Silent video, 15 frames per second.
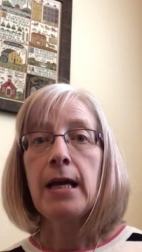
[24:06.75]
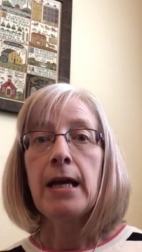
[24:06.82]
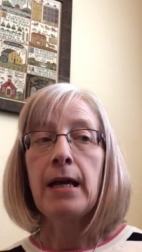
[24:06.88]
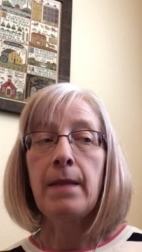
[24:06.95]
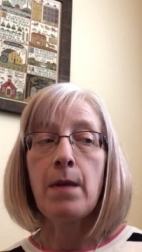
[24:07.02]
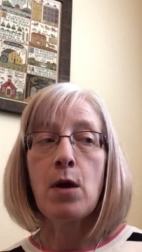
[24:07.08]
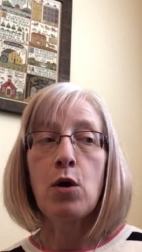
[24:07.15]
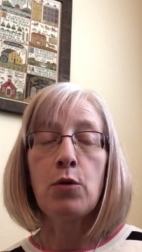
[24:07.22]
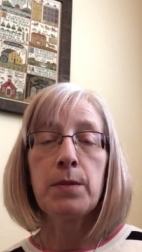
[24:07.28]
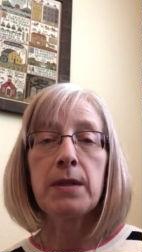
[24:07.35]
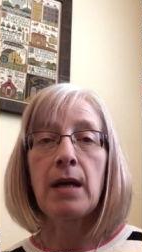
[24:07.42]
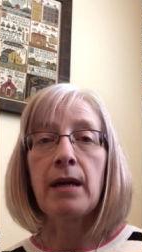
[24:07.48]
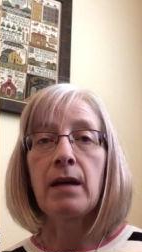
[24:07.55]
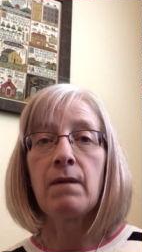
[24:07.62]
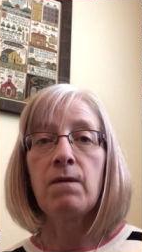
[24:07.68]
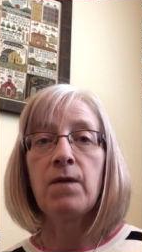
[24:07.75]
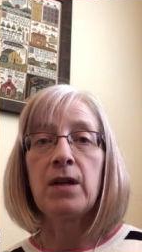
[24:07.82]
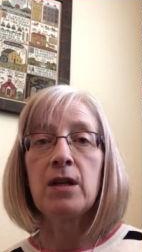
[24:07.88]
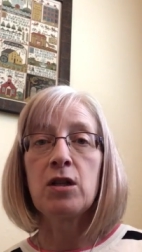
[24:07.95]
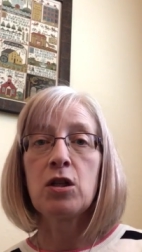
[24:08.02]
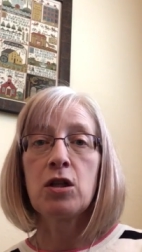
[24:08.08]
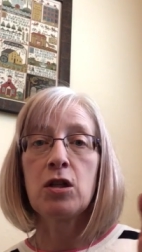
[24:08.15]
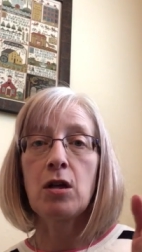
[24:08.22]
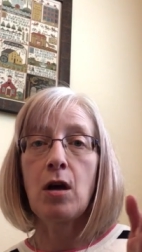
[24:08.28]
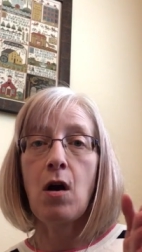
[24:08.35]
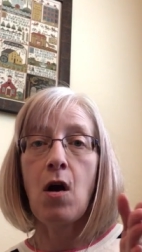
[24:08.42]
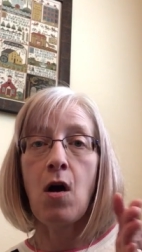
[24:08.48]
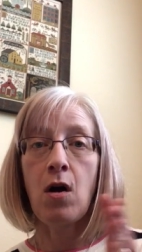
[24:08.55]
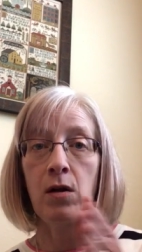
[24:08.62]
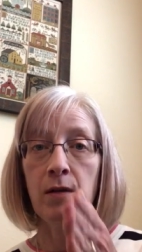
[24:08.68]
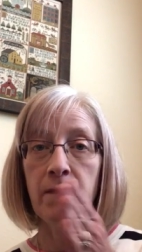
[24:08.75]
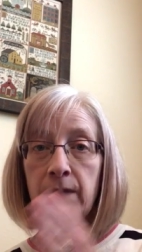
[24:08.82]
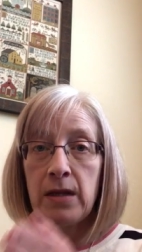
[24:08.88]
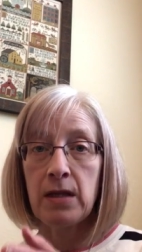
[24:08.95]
in the hopes I can finish all of